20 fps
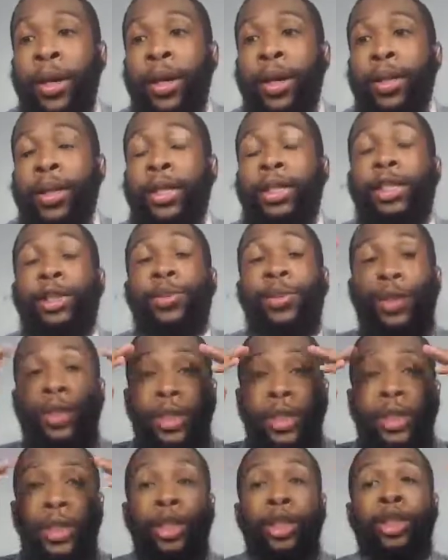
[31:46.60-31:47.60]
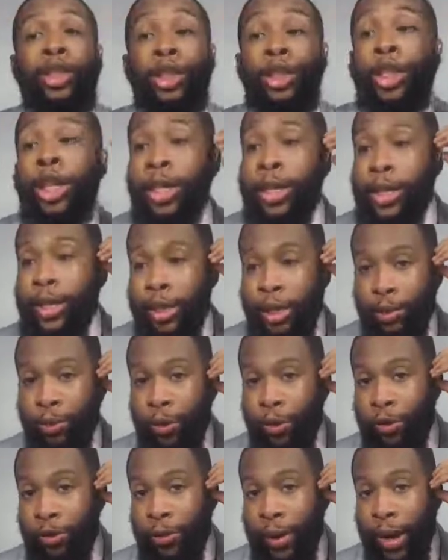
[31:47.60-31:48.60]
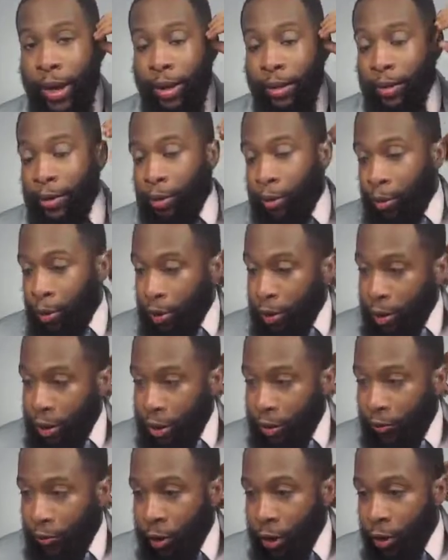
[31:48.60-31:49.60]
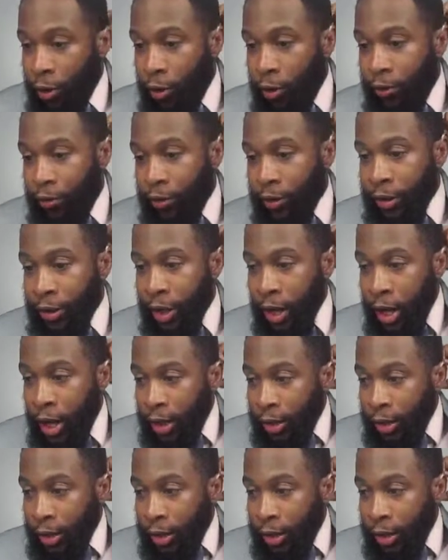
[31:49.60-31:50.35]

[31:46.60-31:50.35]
This was a genius move by the New York Knicks front office.